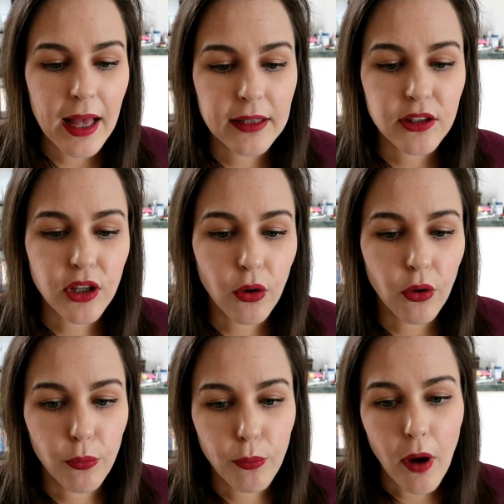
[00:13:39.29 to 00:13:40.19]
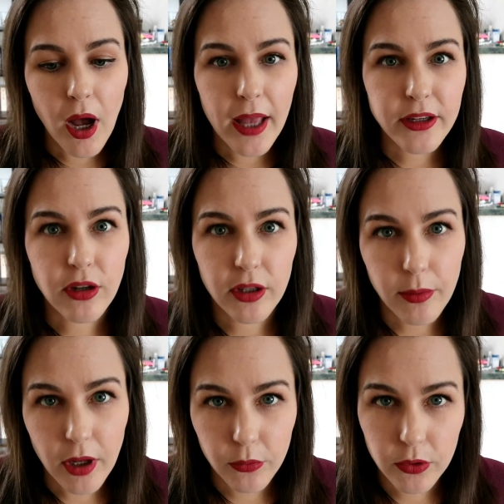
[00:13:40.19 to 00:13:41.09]
And so my
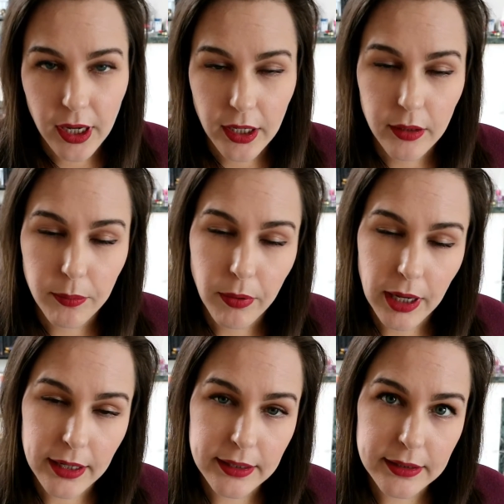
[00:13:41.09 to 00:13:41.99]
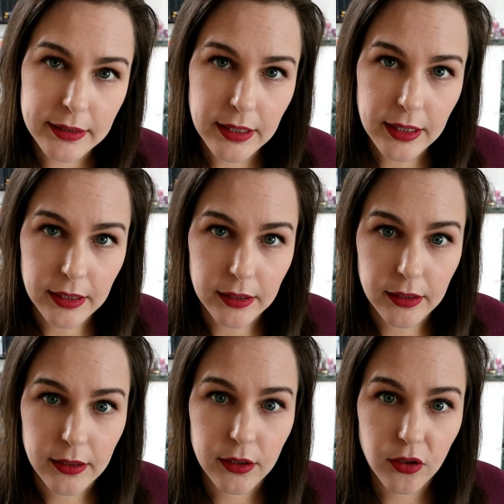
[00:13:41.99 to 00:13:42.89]
transplant will take place
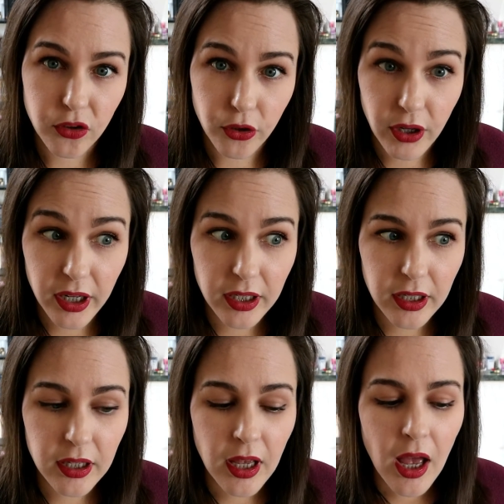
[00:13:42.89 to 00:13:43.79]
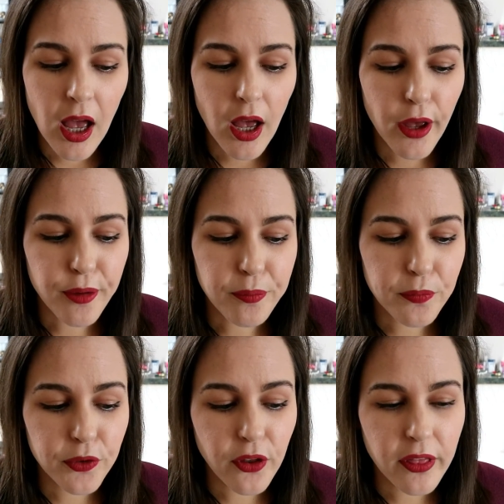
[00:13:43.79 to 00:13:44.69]
in Zurich.
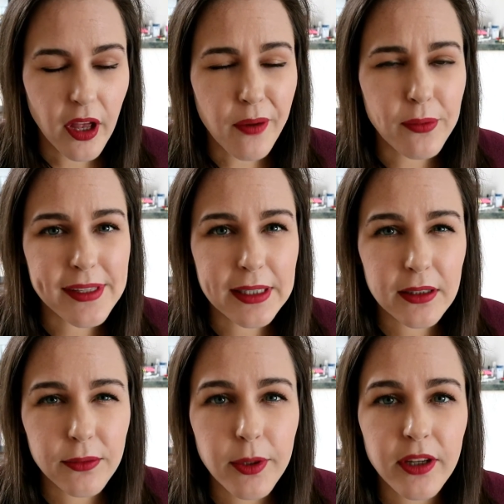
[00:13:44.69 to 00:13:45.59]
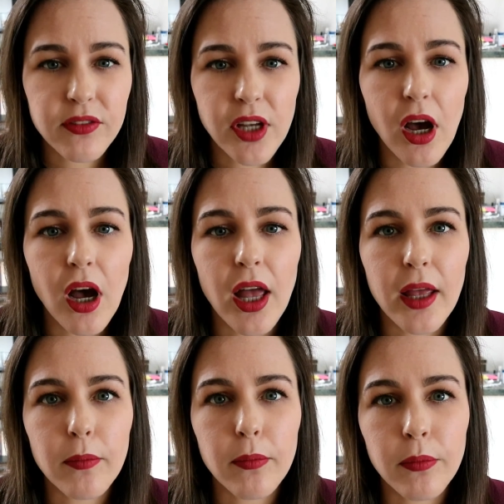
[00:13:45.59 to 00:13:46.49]
So there was a little bit of
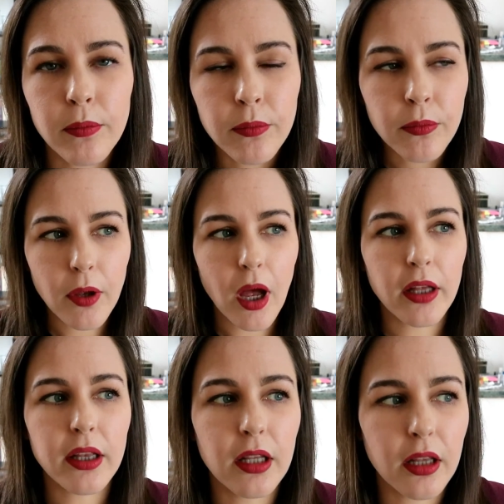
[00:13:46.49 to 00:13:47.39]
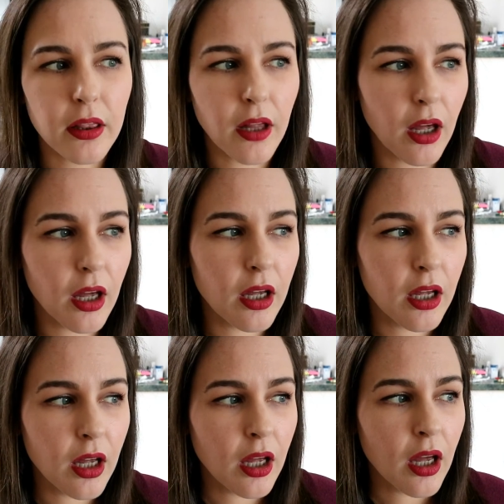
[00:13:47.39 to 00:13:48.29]
time, I think, that
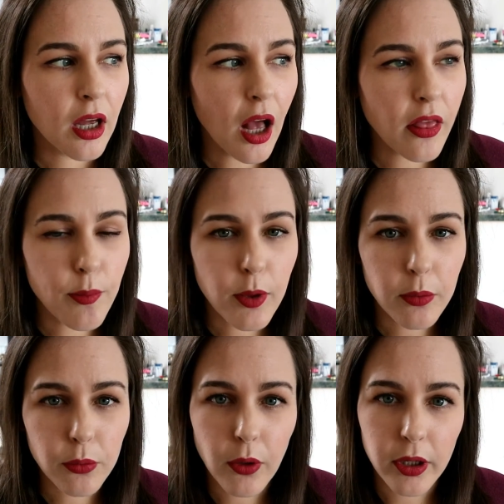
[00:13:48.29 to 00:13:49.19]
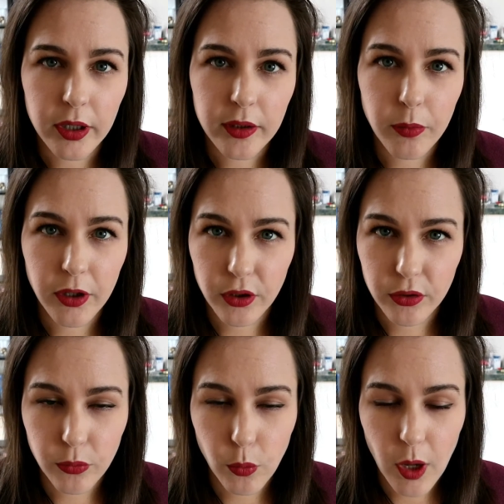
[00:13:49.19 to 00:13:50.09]
other people won't
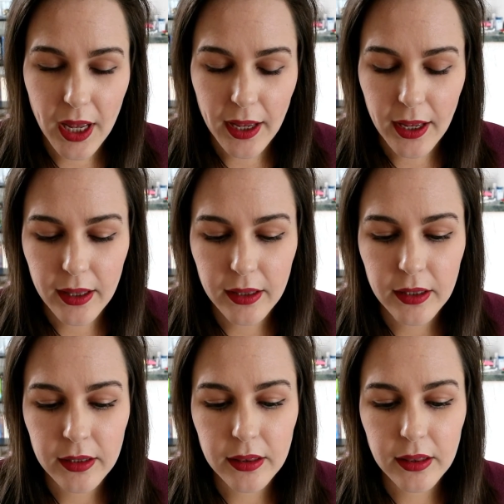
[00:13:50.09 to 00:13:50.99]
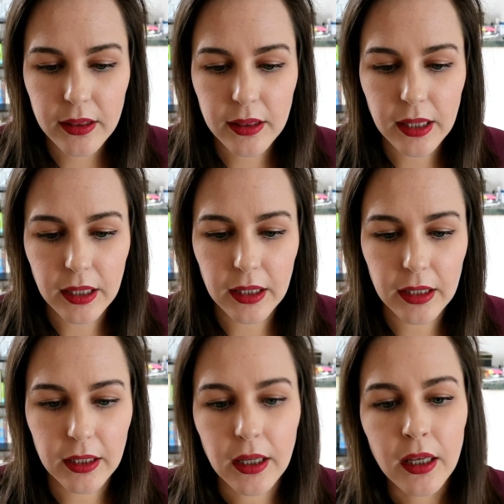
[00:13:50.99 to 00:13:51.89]
experience, where
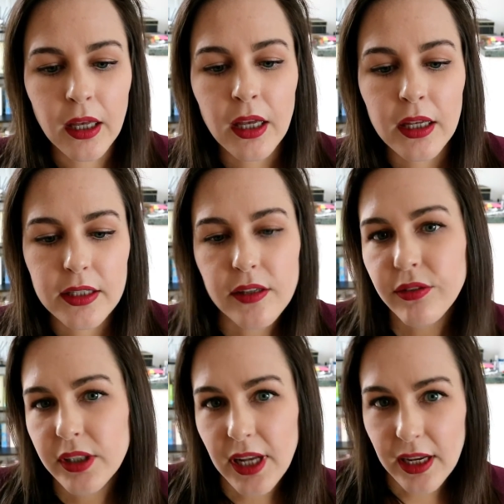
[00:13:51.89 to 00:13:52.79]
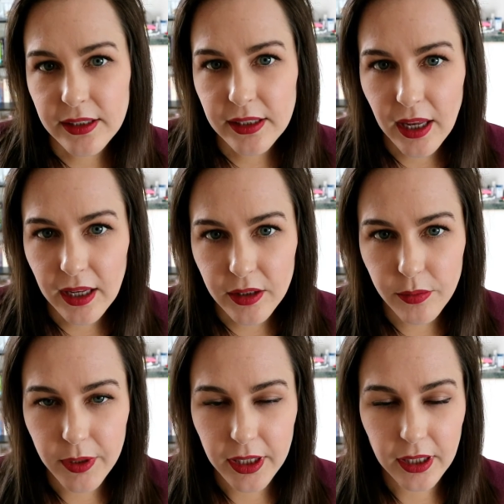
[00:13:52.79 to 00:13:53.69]
the different tests had to
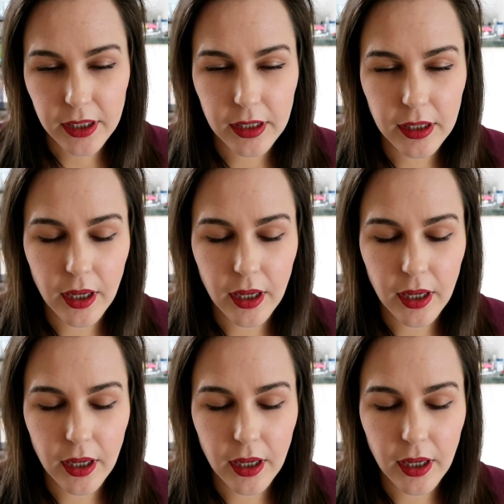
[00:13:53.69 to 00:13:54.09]
be